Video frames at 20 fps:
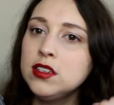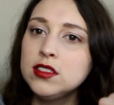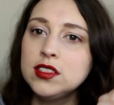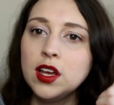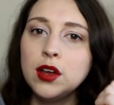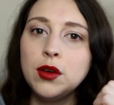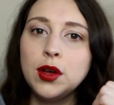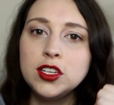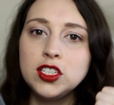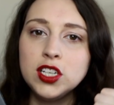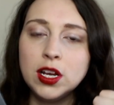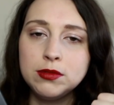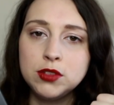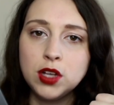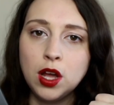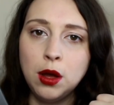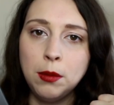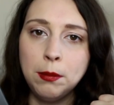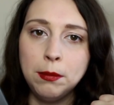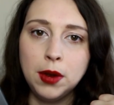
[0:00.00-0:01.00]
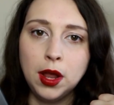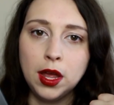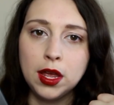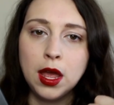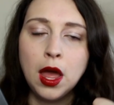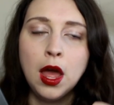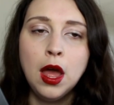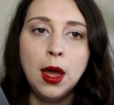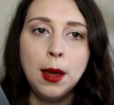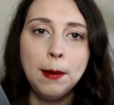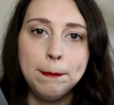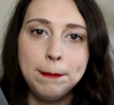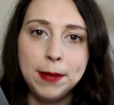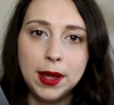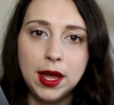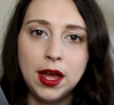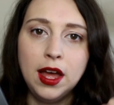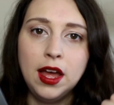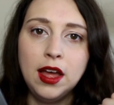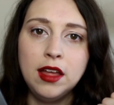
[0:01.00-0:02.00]
So a chapter on like
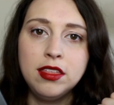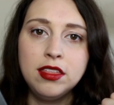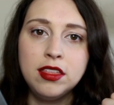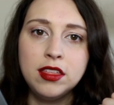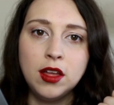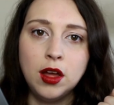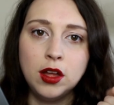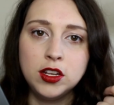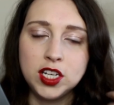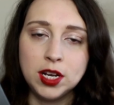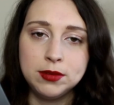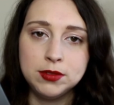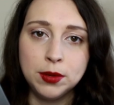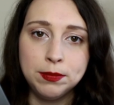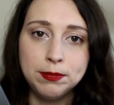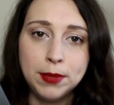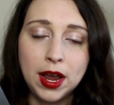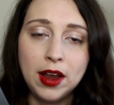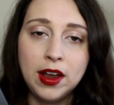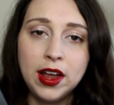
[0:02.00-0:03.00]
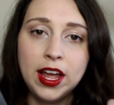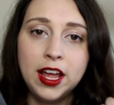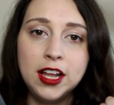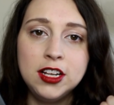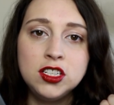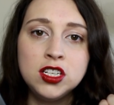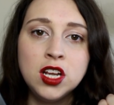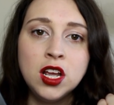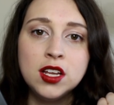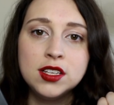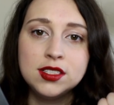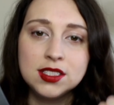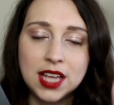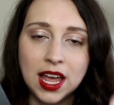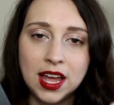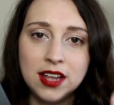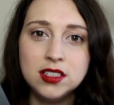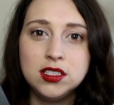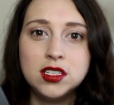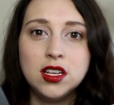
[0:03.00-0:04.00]
birth, a chapter on marriage,
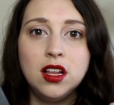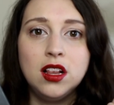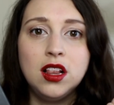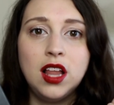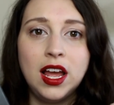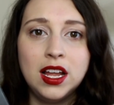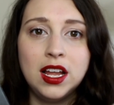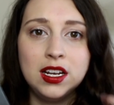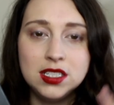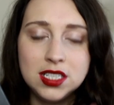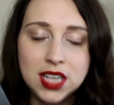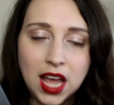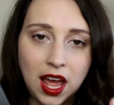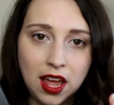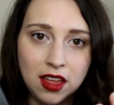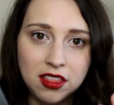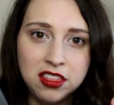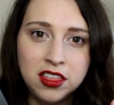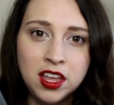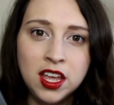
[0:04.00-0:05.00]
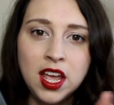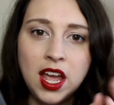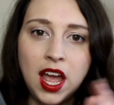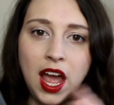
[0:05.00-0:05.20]
scandal, and death.